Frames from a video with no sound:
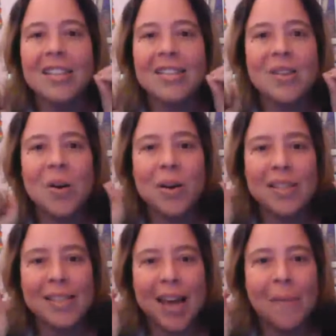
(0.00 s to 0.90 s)
And so
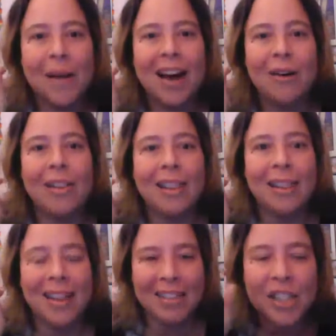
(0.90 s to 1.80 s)
it's not about
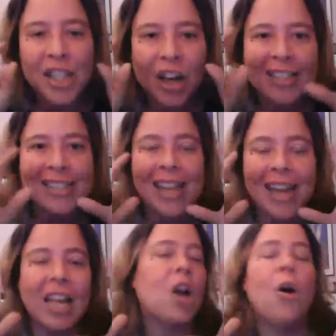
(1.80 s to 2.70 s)
just
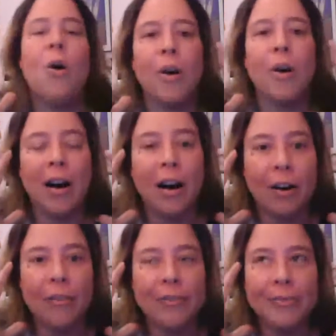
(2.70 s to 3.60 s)
letting go
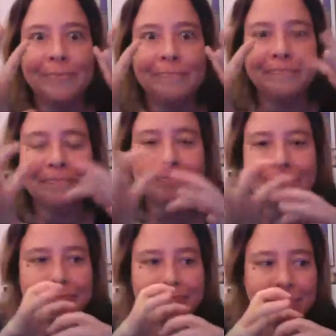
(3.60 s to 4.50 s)
of
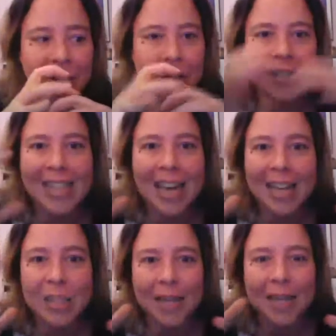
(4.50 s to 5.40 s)
your
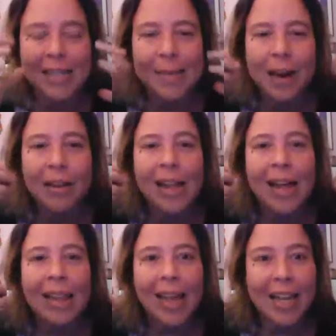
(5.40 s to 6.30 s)
attachment. It's about
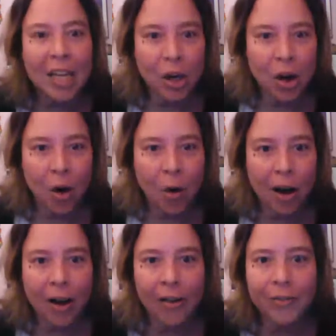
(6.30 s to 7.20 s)
letting go
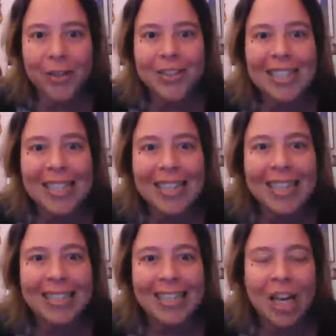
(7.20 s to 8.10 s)
of your
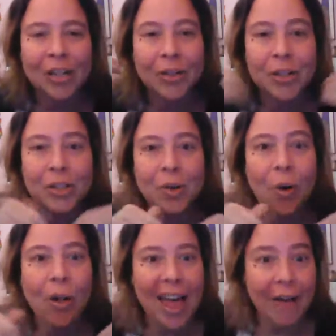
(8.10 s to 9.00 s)
need to
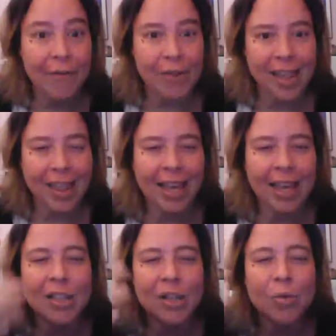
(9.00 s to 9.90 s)
control everything
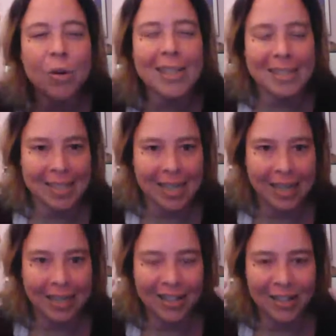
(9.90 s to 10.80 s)
and
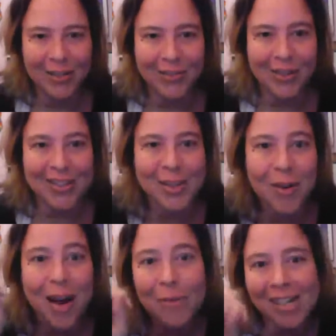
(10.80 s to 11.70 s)
trusting the universe. So
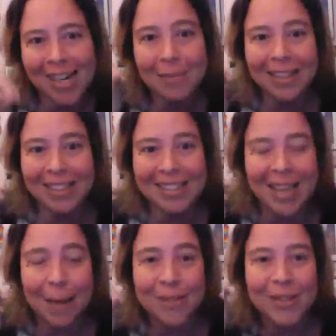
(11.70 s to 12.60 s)
I'm renaming this
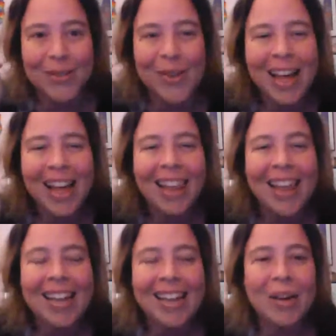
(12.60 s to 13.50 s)
step to
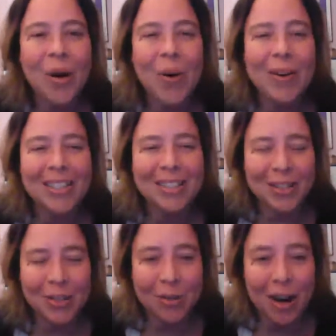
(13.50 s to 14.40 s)
letting go into
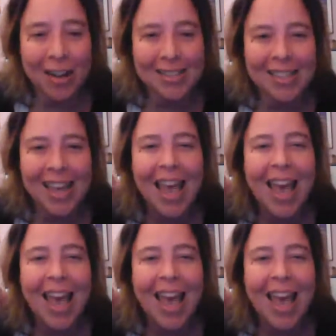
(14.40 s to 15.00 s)
trust.